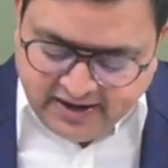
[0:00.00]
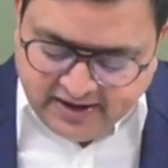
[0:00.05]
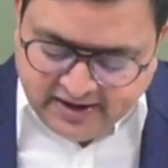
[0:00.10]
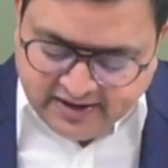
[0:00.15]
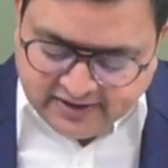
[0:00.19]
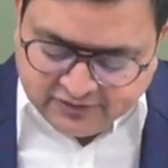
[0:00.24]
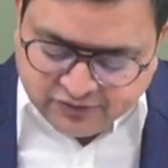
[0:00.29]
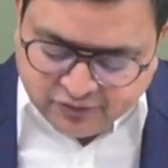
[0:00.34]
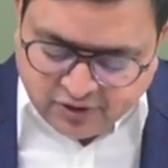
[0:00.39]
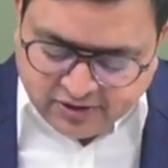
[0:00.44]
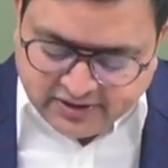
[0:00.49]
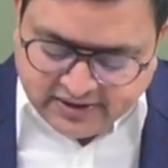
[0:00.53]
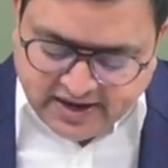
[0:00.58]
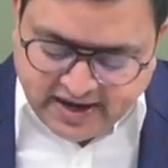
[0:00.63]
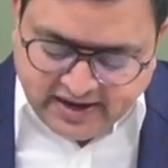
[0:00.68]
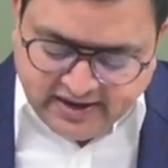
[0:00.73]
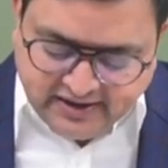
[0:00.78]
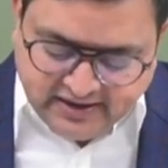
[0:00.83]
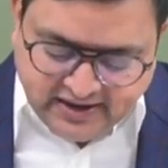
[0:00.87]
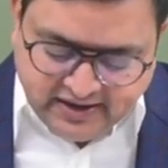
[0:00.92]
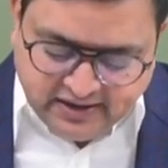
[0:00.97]
days, not
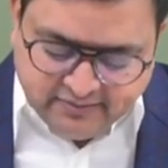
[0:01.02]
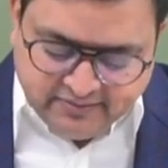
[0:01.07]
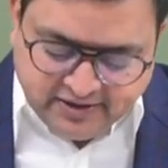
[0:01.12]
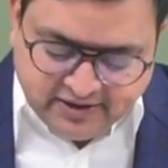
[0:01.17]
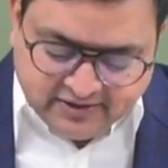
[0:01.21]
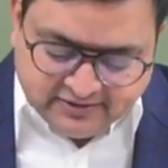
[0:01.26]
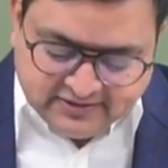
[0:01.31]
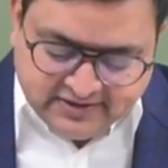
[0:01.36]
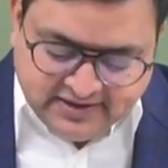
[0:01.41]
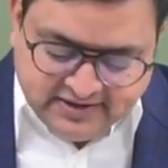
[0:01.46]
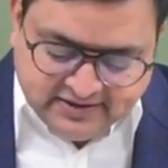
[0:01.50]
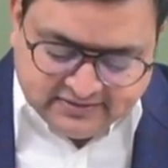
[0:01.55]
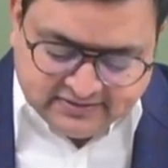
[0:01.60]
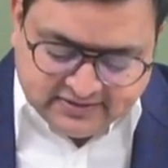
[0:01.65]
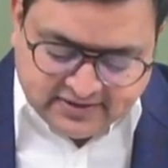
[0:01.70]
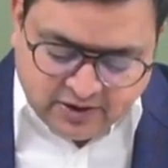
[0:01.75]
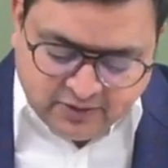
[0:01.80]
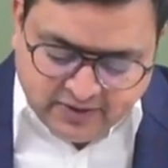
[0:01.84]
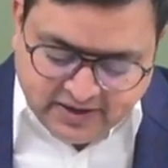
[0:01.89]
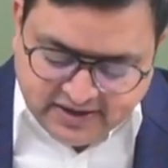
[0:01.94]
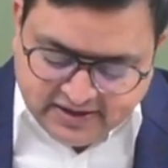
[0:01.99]
19, because he is
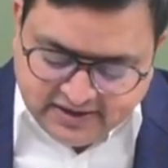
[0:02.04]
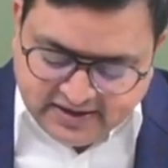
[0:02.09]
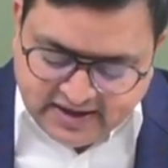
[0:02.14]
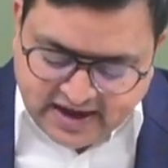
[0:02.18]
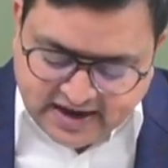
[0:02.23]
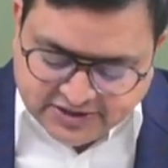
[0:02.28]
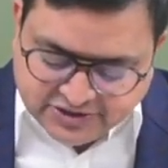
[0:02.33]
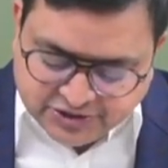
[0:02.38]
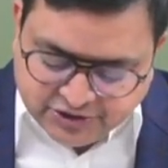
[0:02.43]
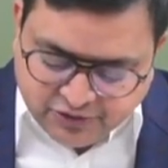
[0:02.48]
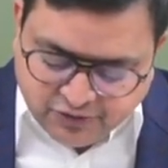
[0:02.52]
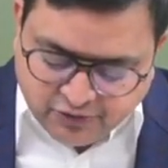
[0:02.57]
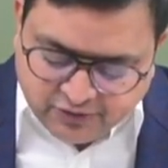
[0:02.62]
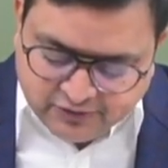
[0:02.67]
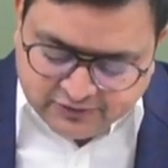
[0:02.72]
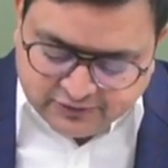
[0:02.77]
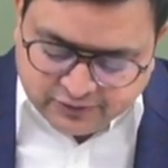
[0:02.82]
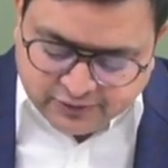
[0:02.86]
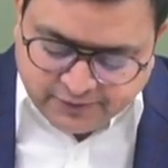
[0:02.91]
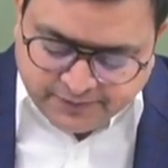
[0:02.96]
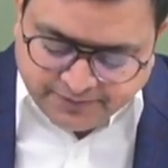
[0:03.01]
now in cashing
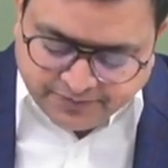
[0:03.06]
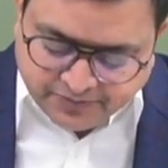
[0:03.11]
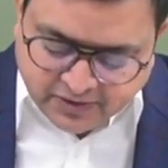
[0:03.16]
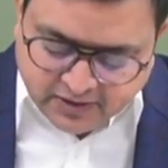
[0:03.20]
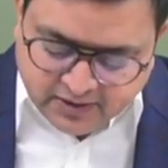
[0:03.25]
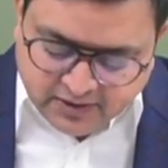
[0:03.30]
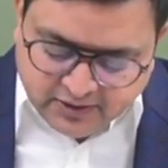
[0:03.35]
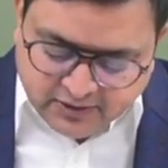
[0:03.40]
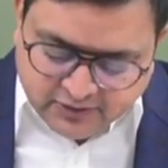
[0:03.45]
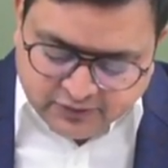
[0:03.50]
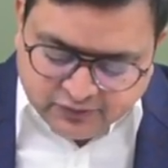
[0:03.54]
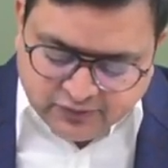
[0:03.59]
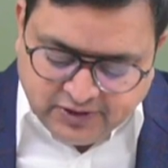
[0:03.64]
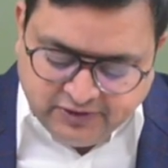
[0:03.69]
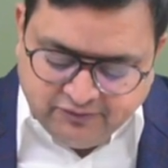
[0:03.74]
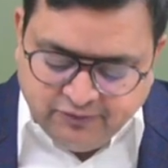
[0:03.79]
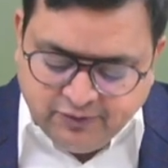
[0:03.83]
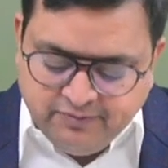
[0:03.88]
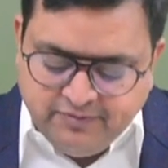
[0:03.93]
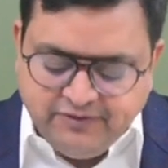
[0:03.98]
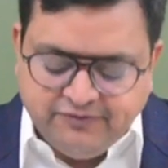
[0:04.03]
also. So
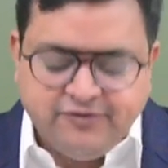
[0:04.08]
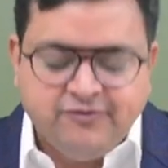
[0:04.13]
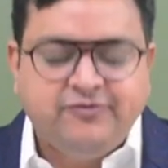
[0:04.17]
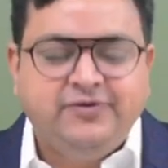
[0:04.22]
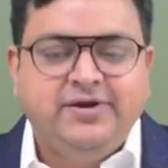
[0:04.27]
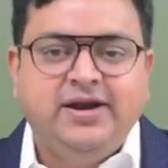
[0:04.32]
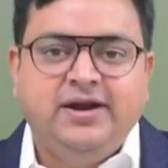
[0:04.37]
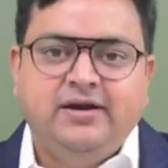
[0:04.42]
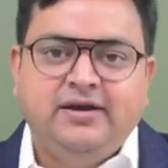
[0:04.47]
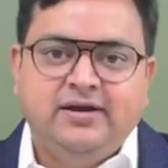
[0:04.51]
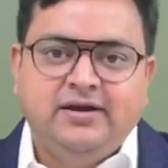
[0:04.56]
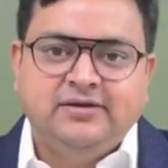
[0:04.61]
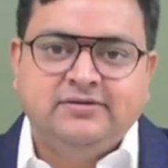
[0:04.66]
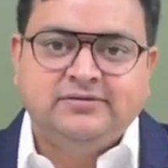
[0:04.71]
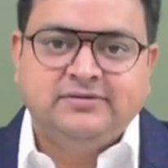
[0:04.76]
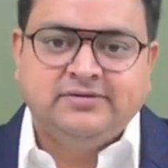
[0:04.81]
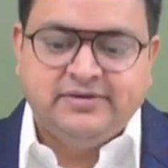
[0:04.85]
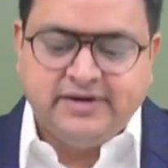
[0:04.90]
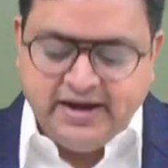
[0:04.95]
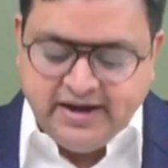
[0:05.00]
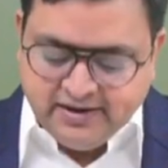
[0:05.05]
it would be 15
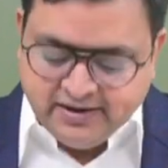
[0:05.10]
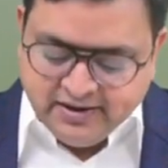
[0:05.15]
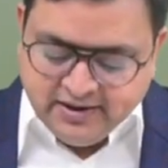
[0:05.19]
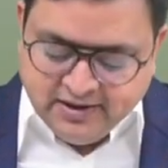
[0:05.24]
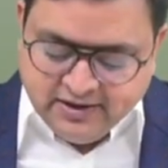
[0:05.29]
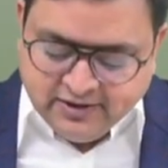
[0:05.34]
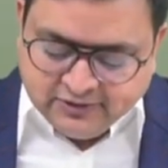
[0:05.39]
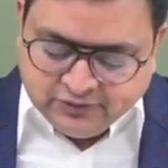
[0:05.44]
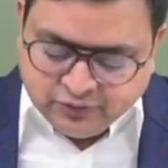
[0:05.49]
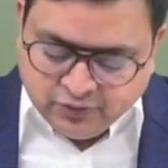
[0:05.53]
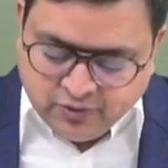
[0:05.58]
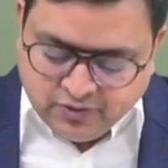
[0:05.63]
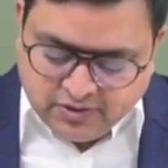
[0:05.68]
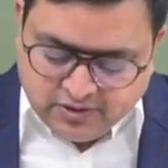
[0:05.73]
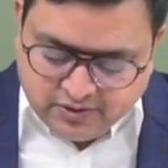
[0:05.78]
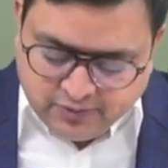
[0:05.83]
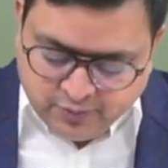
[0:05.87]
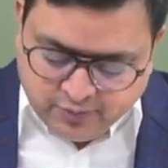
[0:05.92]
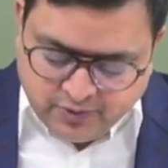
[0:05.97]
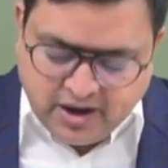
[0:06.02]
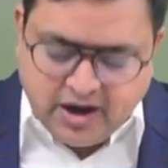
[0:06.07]
days, right?
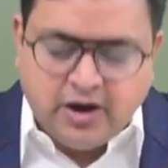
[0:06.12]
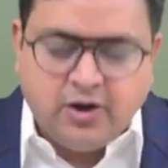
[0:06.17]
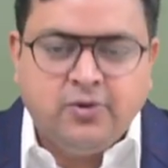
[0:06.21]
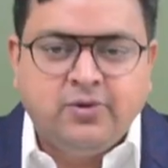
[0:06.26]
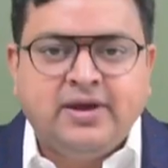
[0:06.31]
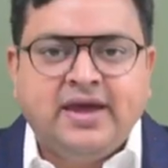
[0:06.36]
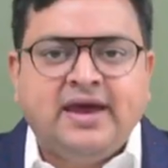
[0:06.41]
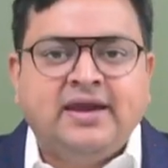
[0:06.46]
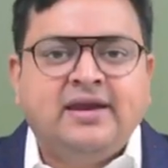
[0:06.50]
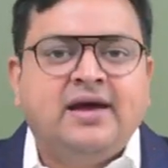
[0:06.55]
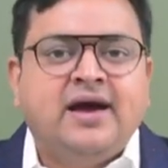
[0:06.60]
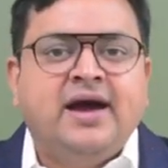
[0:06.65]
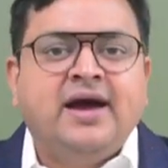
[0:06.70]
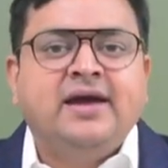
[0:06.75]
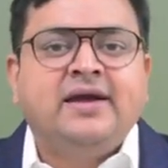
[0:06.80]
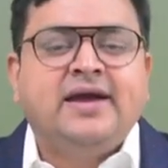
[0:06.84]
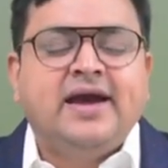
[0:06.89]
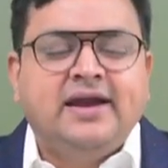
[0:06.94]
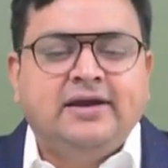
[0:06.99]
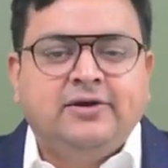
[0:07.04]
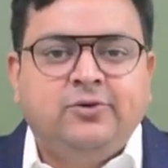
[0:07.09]
So how can I
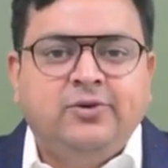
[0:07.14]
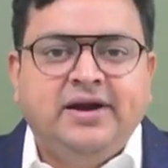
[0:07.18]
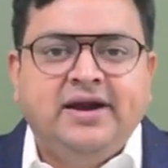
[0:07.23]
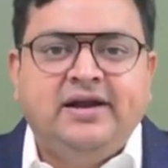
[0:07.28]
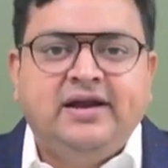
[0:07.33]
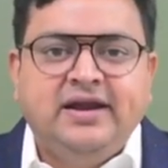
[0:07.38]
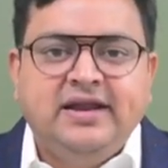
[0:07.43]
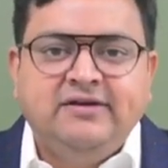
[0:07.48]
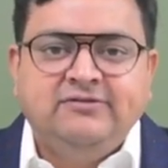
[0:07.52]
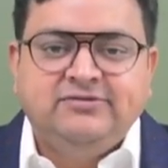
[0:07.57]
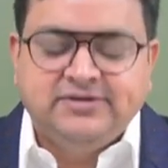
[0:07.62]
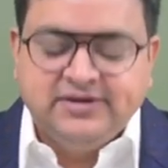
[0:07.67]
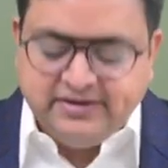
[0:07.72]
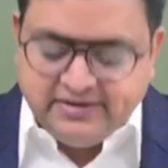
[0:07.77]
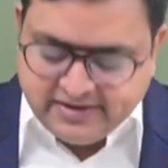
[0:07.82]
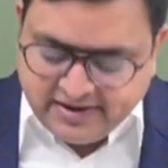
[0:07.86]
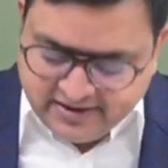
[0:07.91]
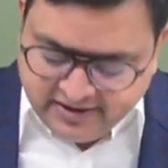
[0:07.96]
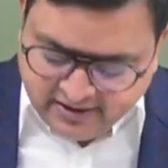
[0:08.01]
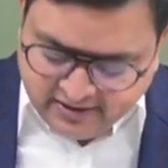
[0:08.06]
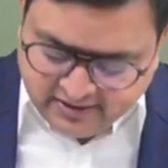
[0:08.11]
calculate leaves in
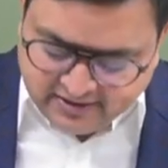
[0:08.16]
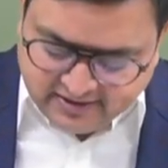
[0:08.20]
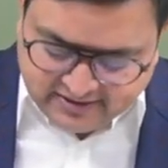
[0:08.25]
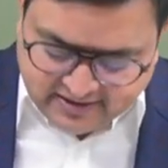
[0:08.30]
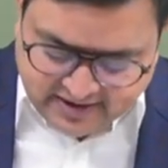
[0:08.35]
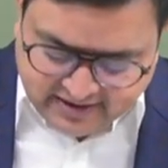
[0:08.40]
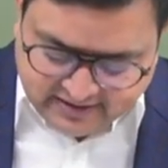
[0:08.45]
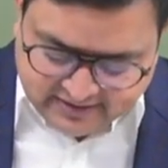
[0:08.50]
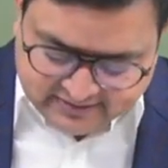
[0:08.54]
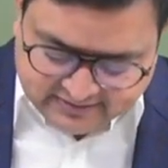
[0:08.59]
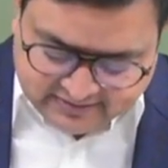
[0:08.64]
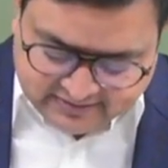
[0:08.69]
credit? I can